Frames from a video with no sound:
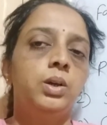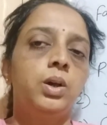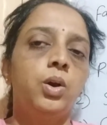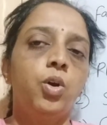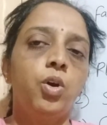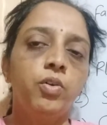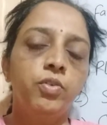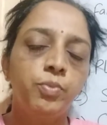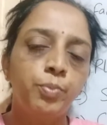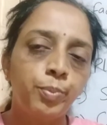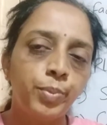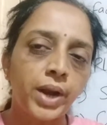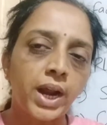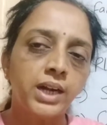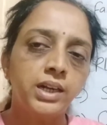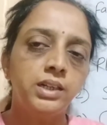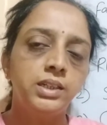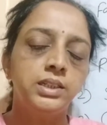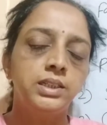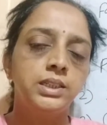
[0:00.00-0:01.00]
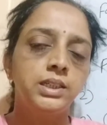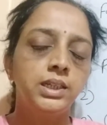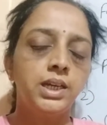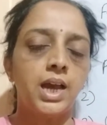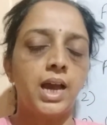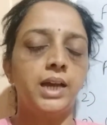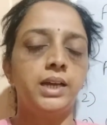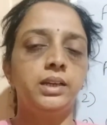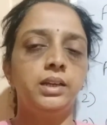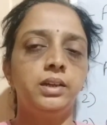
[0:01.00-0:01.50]
of practicing
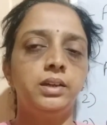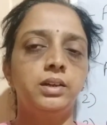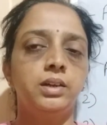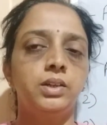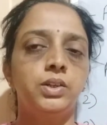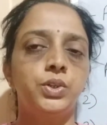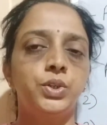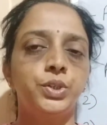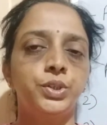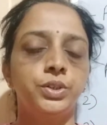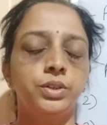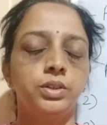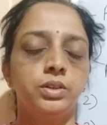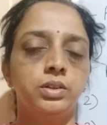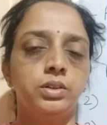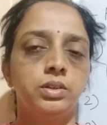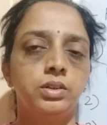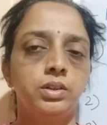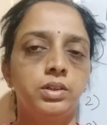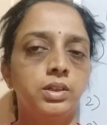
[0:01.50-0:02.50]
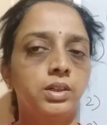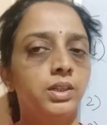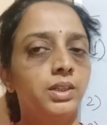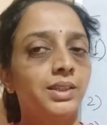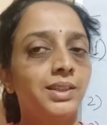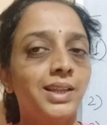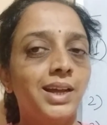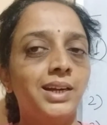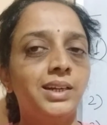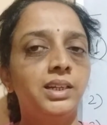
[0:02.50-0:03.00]
agriculture,
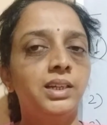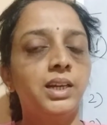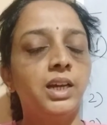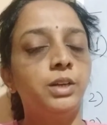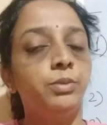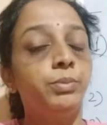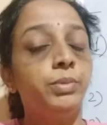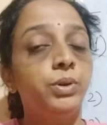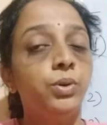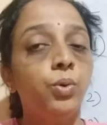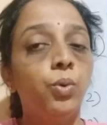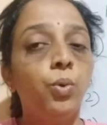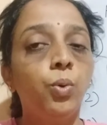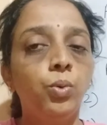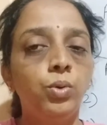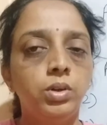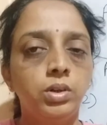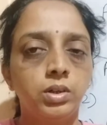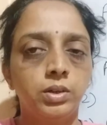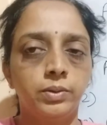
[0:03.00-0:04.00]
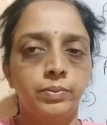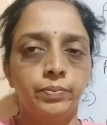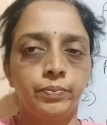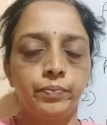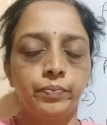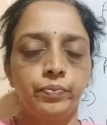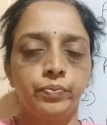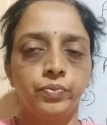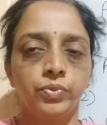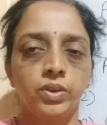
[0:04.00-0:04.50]
that can be old.
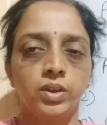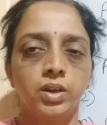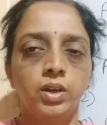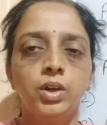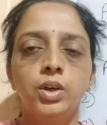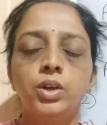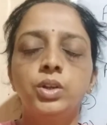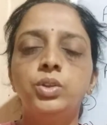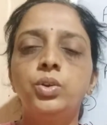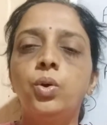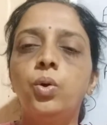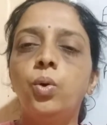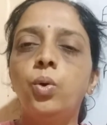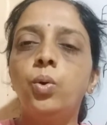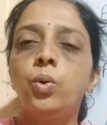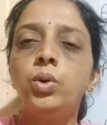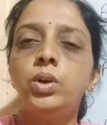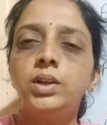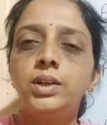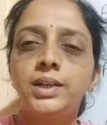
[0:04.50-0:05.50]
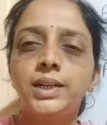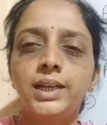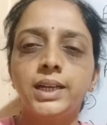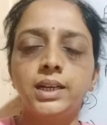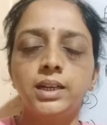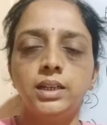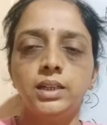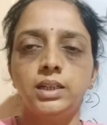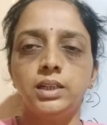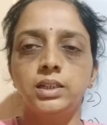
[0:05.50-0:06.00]
The old
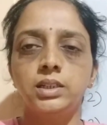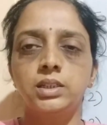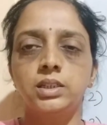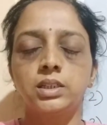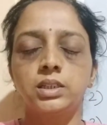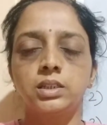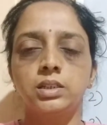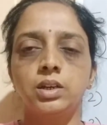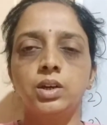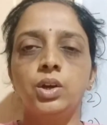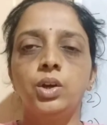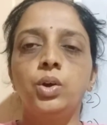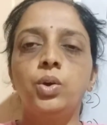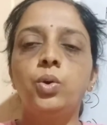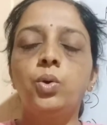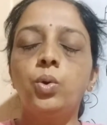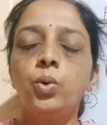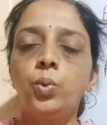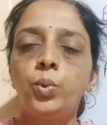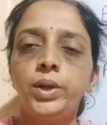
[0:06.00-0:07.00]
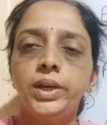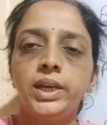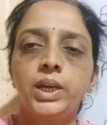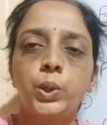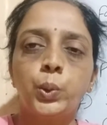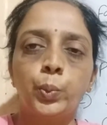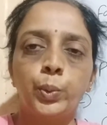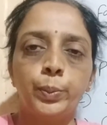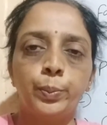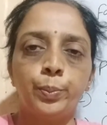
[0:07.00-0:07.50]
techniques, crude
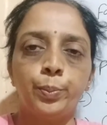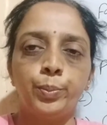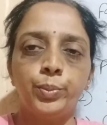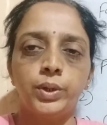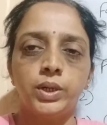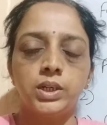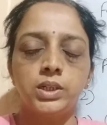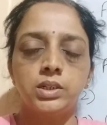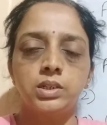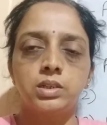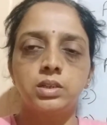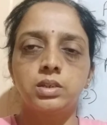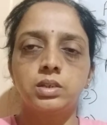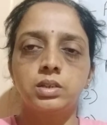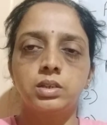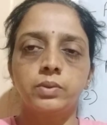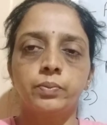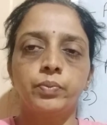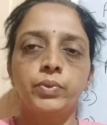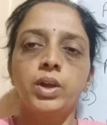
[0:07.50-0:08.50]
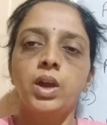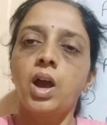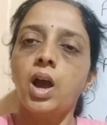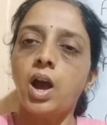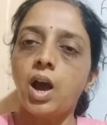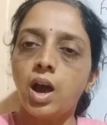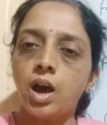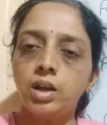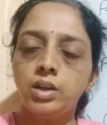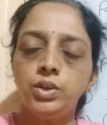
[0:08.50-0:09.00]
equipments
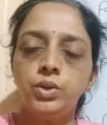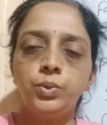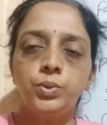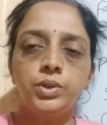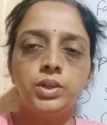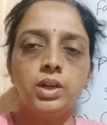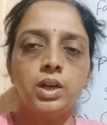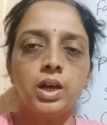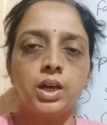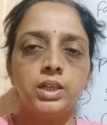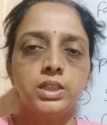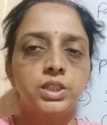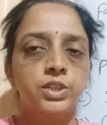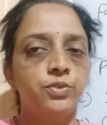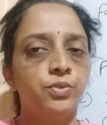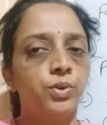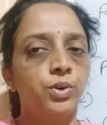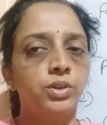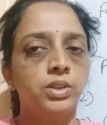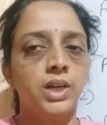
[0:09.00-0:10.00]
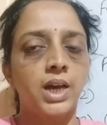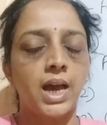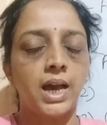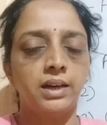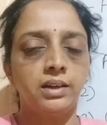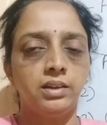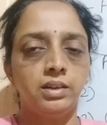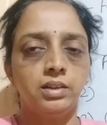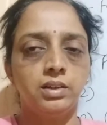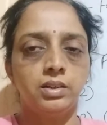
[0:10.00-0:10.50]
are utilized for the
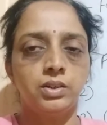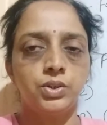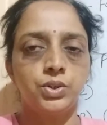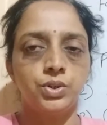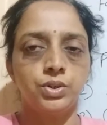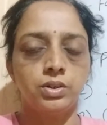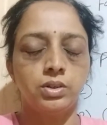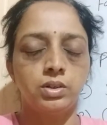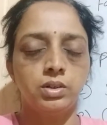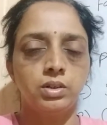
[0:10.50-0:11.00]
agriculture,